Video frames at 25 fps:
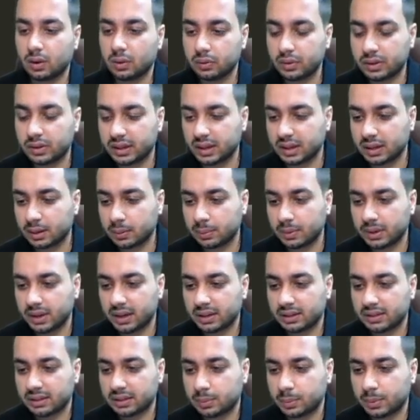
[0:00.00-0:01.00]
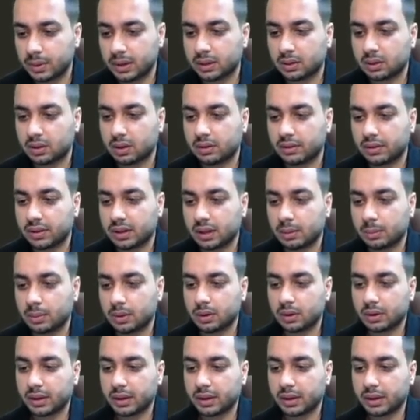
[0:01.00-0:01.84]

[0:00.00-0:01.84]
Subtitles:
we can update this particular variable.